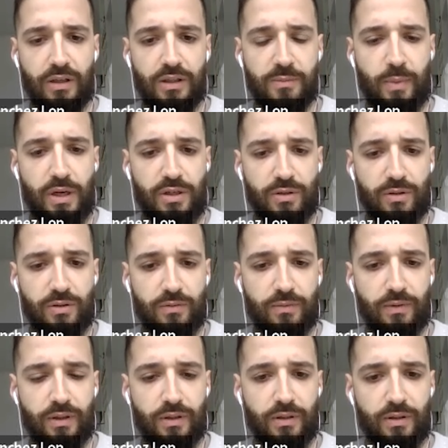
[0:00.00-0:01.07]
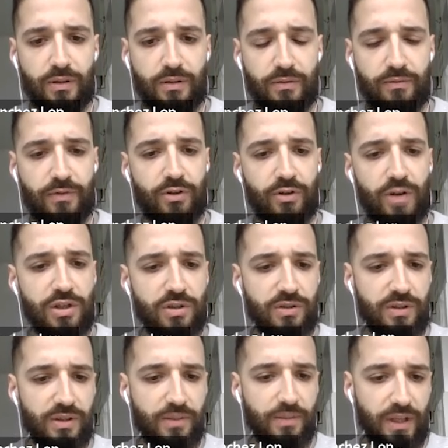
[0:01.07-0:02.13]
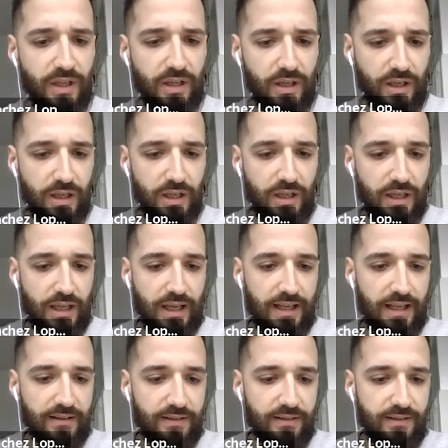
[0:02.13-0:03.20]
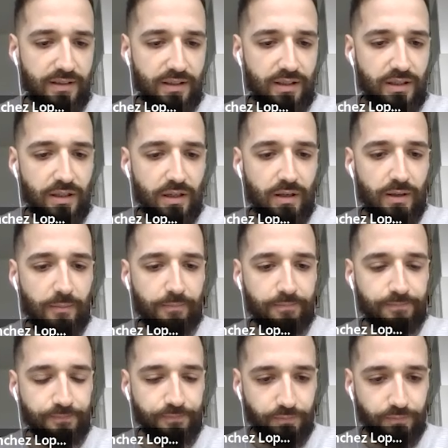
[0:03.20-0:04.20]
spatial variations, and the